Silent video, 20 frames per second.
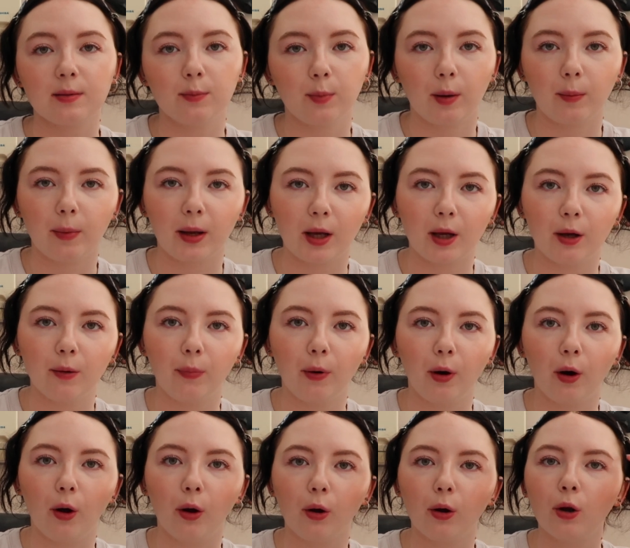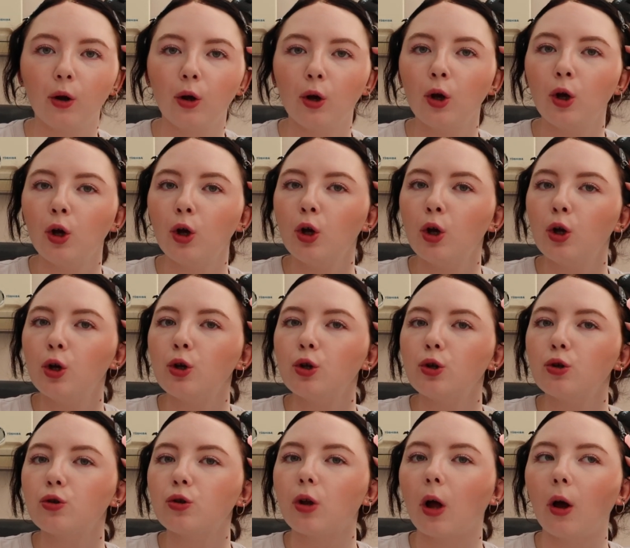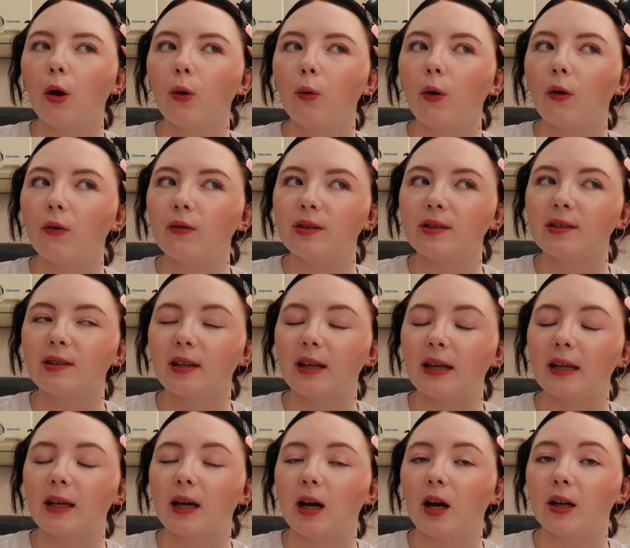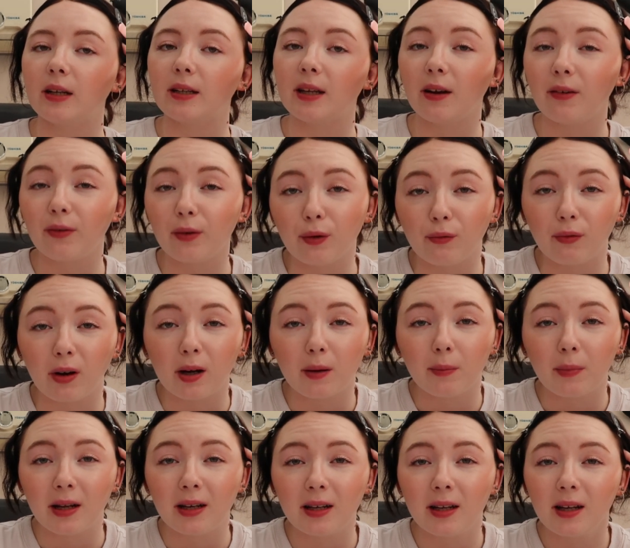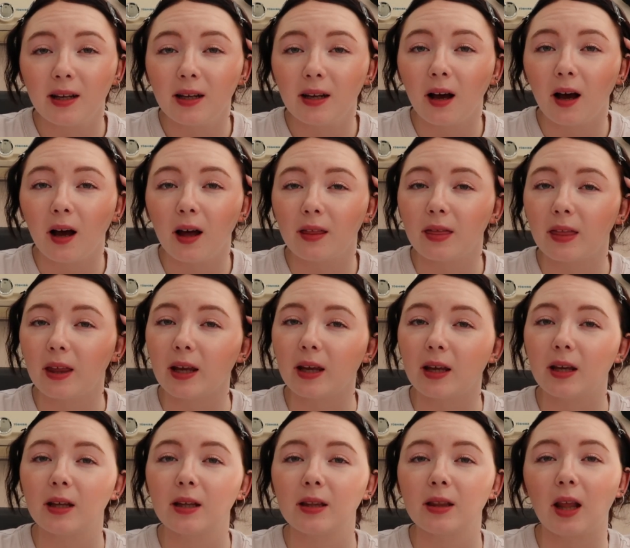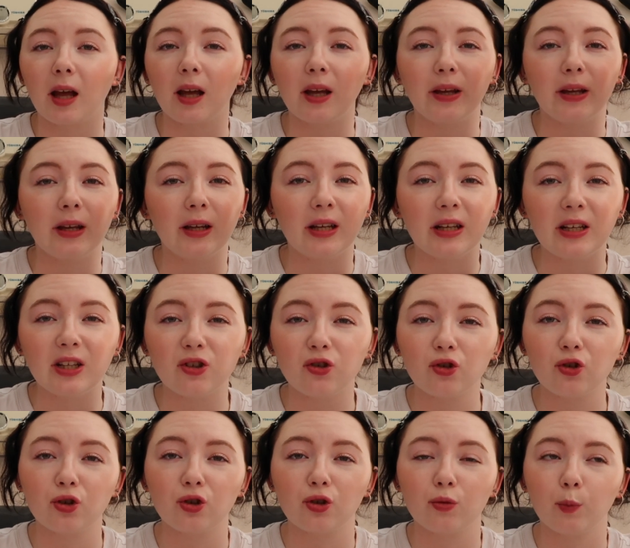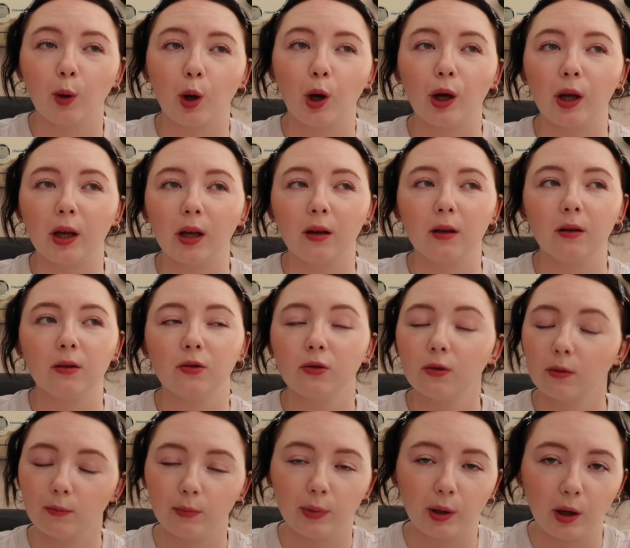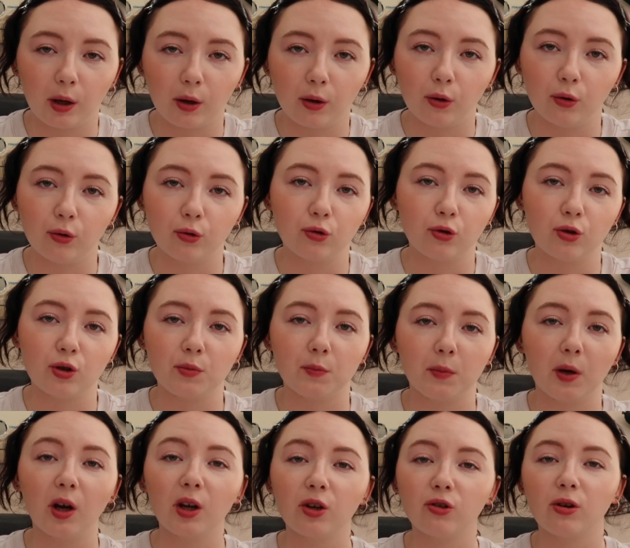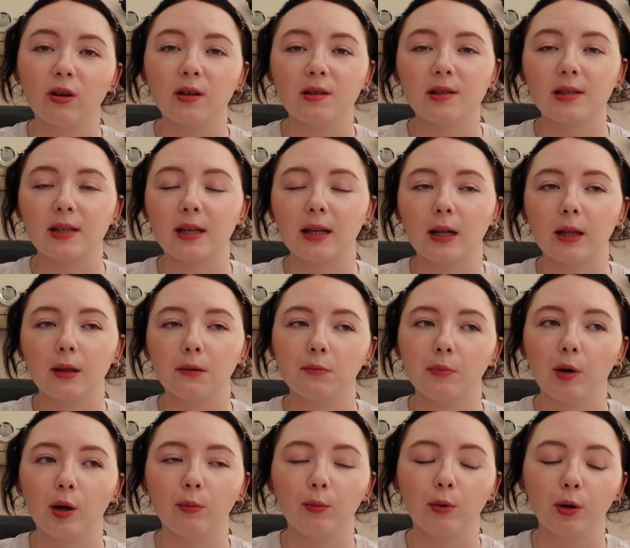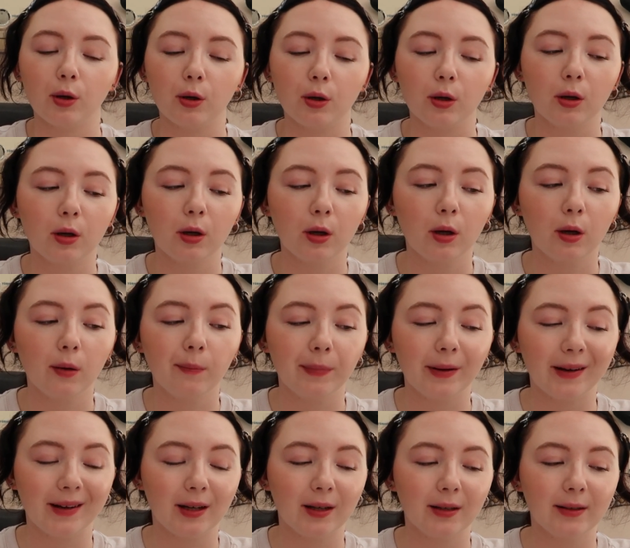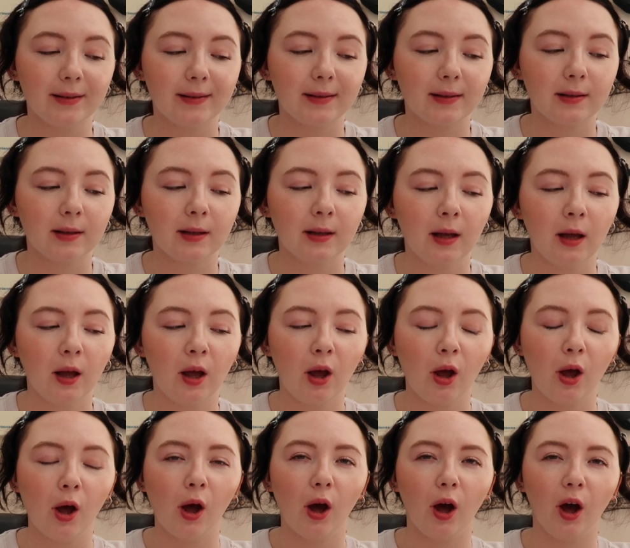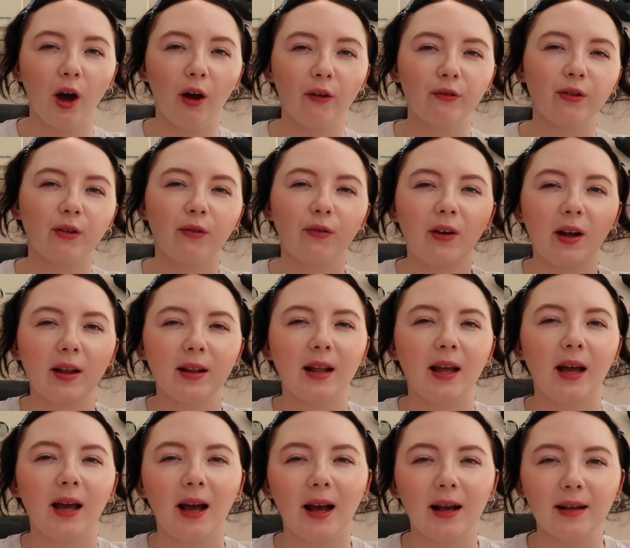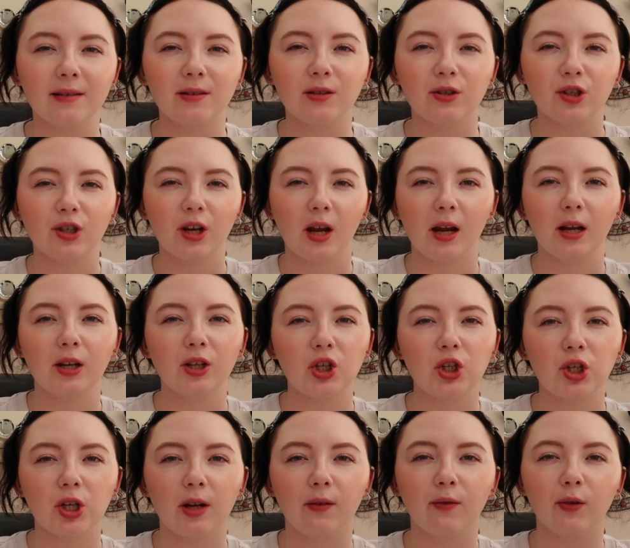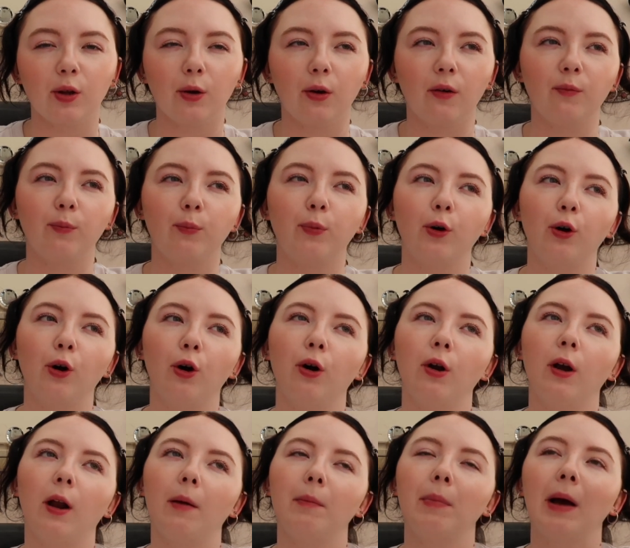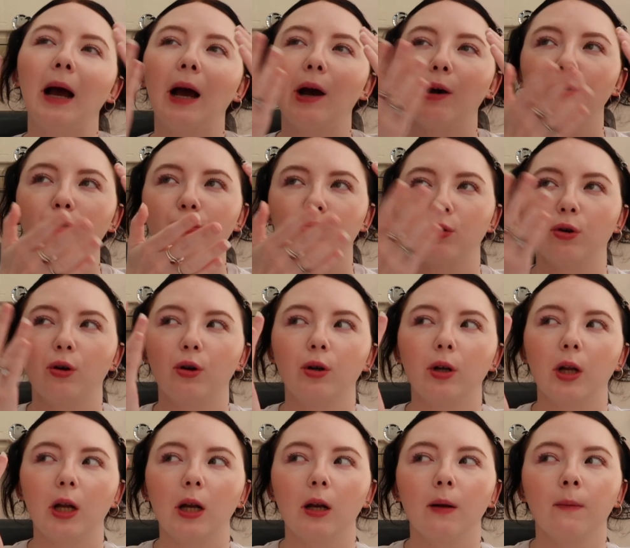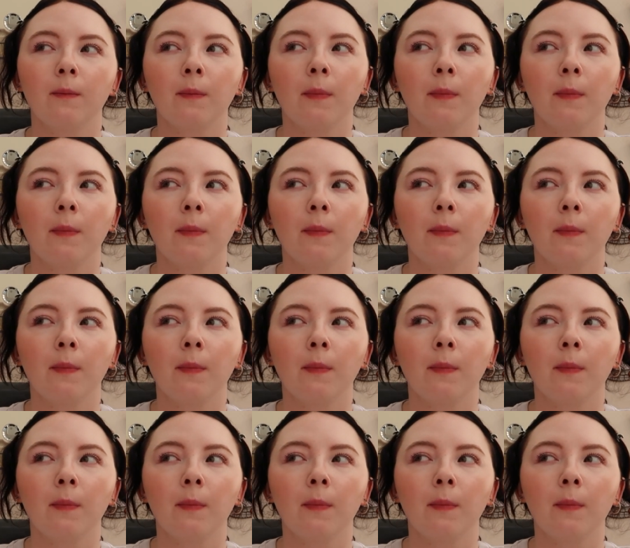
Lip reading: of my makeup on. So obviously I definitely recommend it. I think that it is just my sunburn or just my dry skin at the moment, because of the fact that it hasn't changed, even though I've put like powder on and,